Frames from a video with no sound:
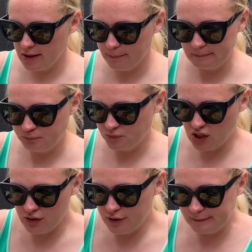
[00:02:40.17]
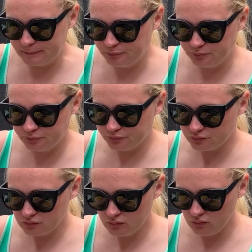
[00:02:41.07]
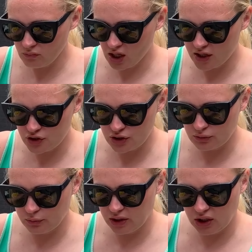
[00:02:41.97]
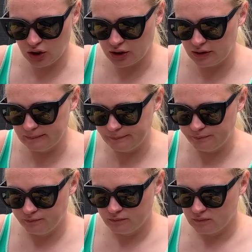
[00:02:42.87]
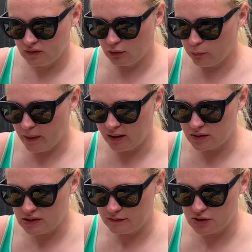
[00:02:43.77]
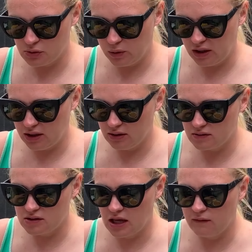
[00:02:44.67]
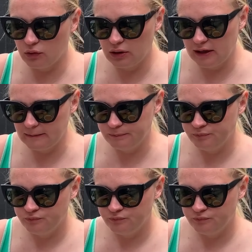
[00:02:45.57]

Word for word: dip. I don't know. It's just really good. A little balance of sweet and savory.